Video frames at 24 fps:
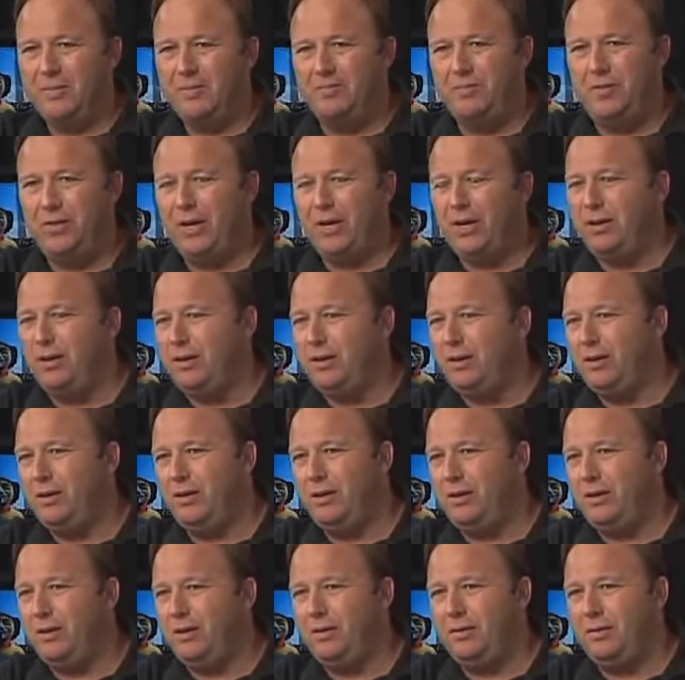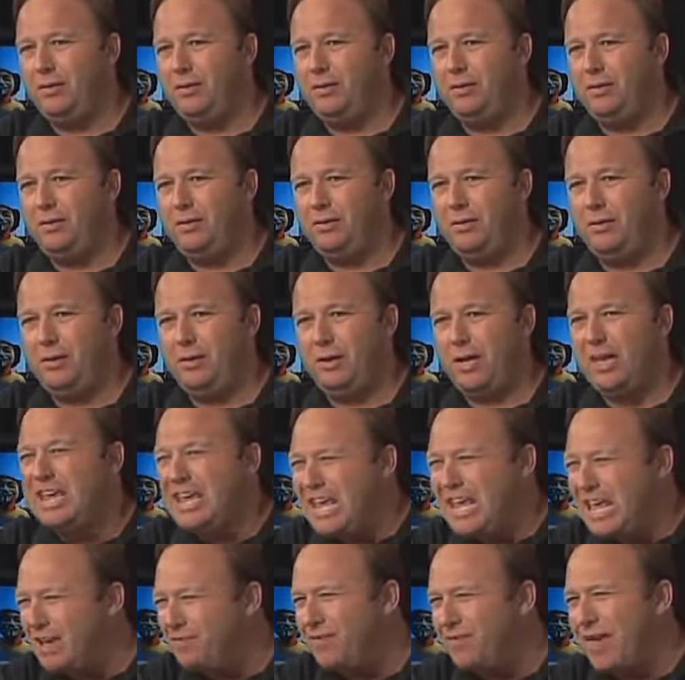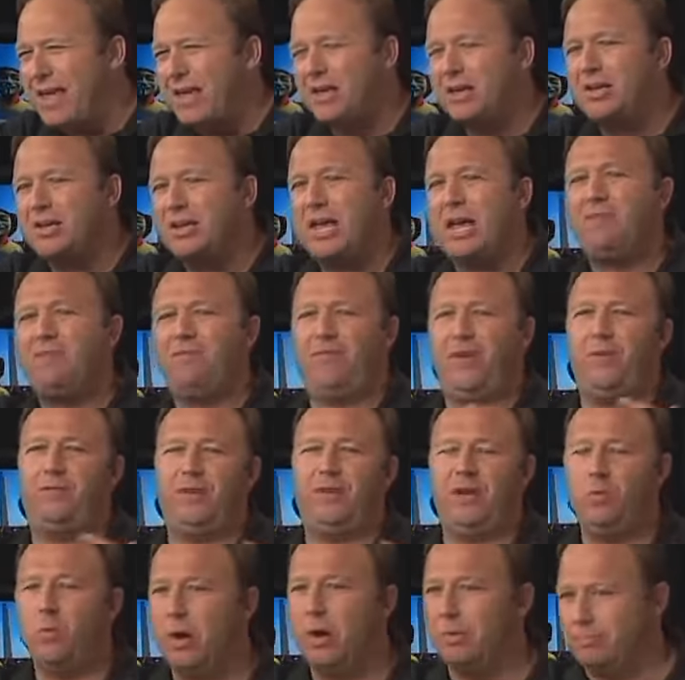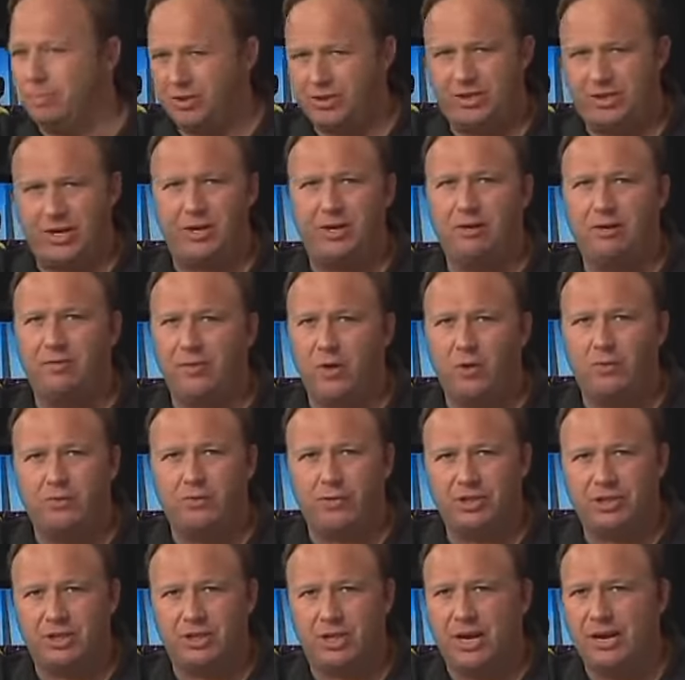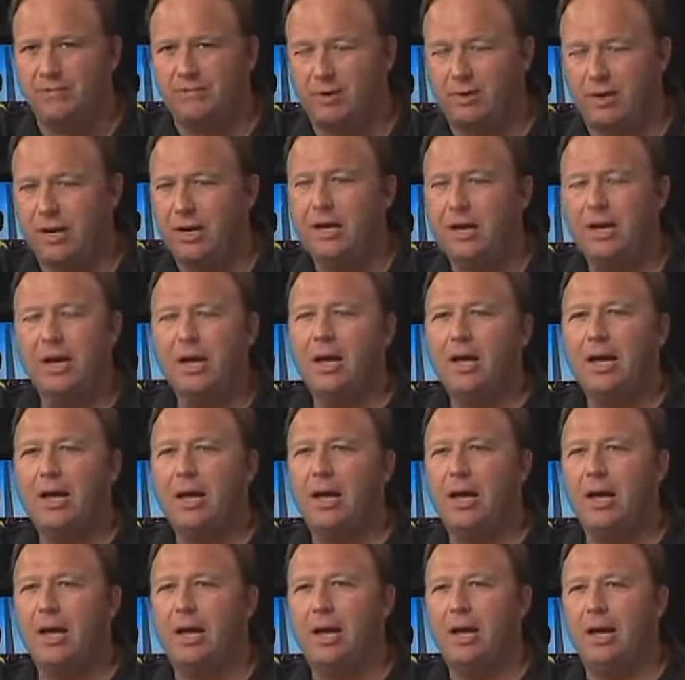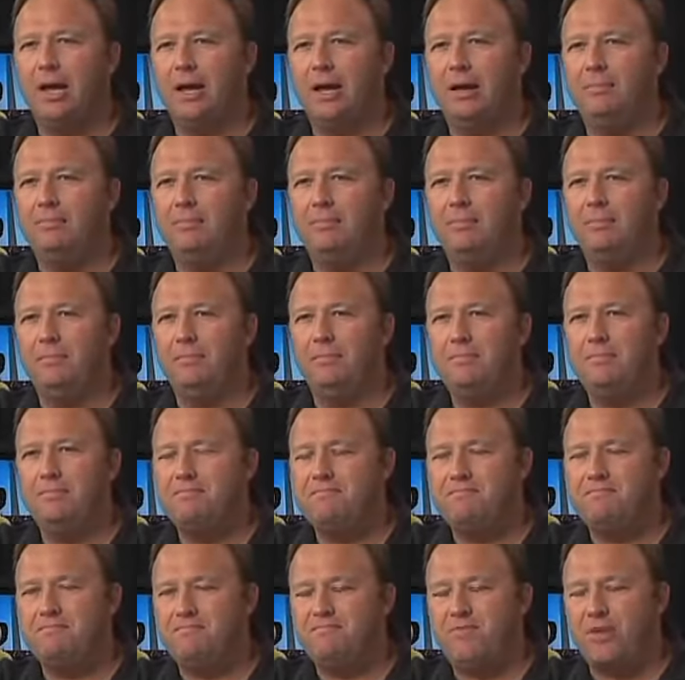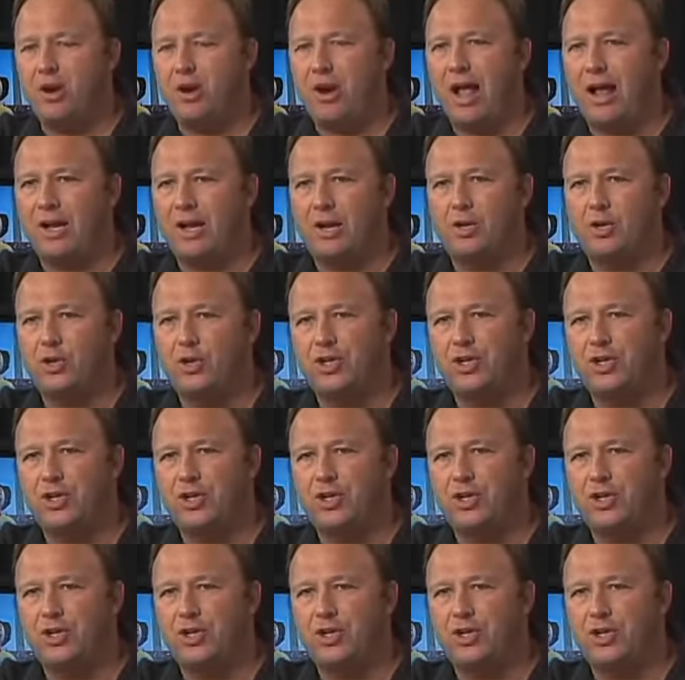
If they could get 51% to vote for slavery, they're not going to